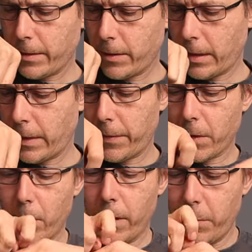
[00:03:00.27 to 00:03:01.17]
You just have to
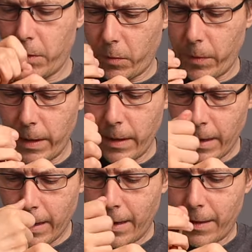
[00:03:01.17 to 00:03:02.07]
go in between
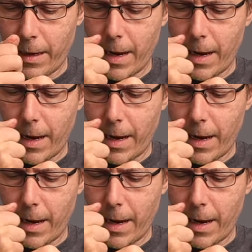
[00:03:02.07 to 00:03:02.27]
the